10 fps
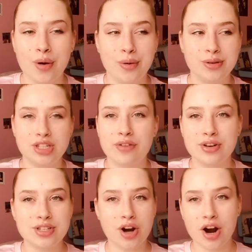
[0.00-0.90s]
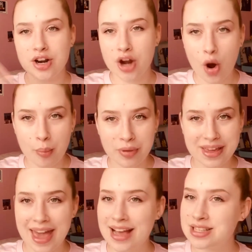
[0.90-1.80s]
Jeffree Star, nope,
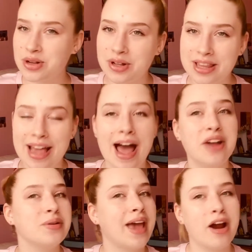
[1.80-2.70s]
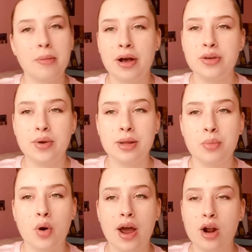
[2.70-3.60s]
canceled, like I don't care about you
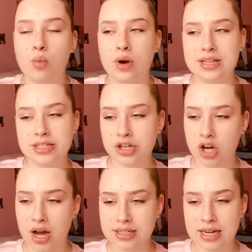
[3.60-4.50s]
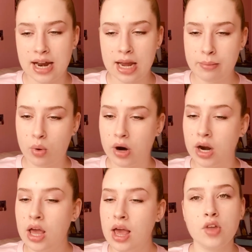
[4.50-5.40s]
anymore, I don't want to see your content anymore,
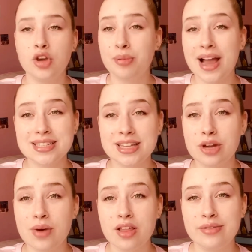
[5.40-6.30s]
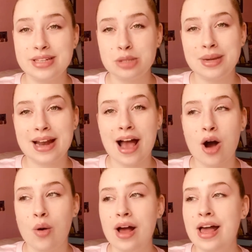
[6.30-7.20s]
you're practically irrelevant to me
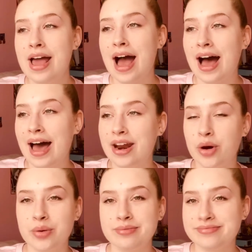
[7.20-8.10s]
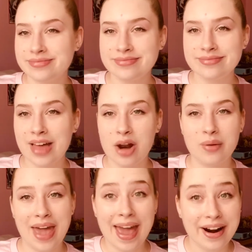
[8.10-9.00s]
now, I don't
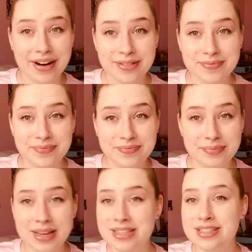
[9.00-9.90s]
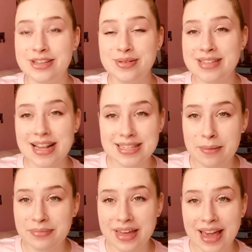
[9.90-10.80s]
care because you said
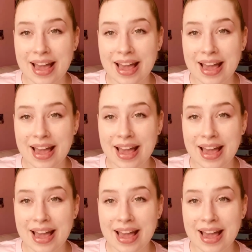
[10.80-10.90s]
something